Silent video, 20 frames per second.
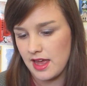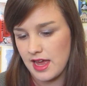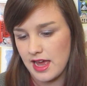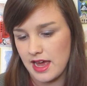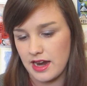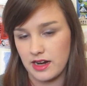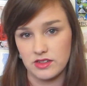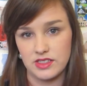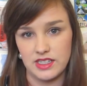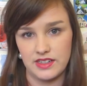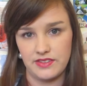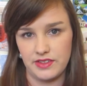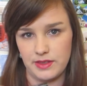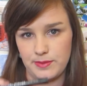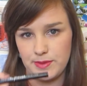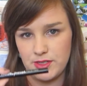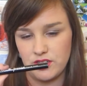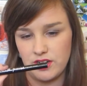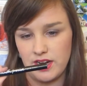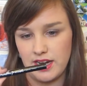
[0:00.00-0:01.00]
And I'll
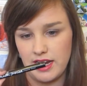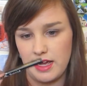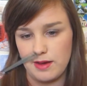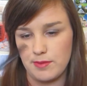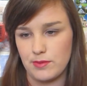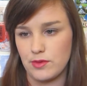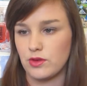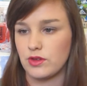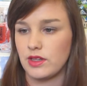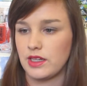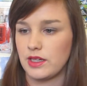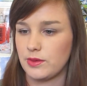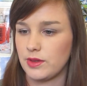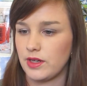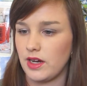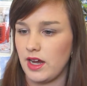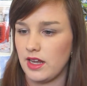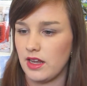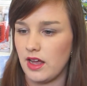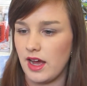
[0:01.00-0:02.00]
definitely be trying out more liquid
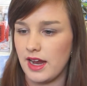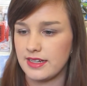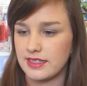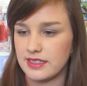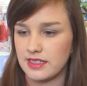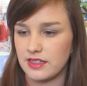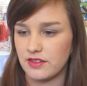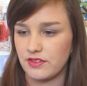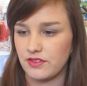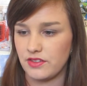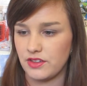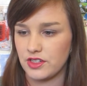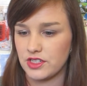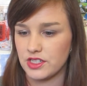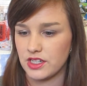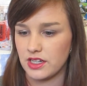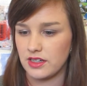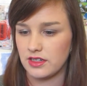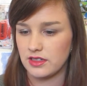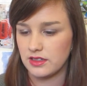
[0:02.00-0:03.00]
eyeliners in the
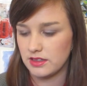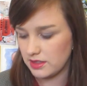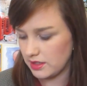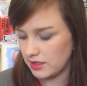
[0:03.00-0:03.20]
future.